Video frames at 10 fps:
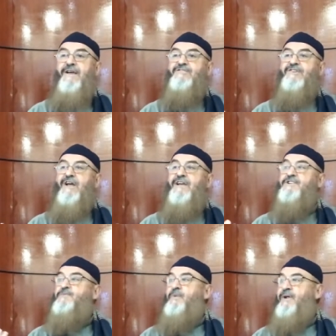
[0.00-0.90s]
is like
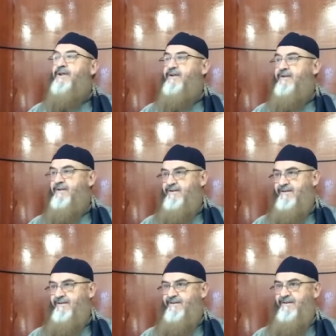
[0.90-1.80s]
spring.
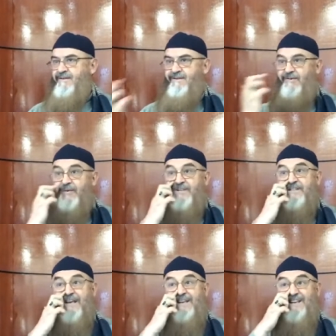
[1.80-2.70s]
We
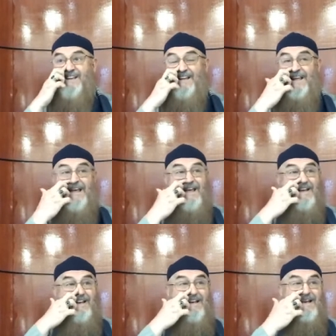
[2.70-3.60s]
said in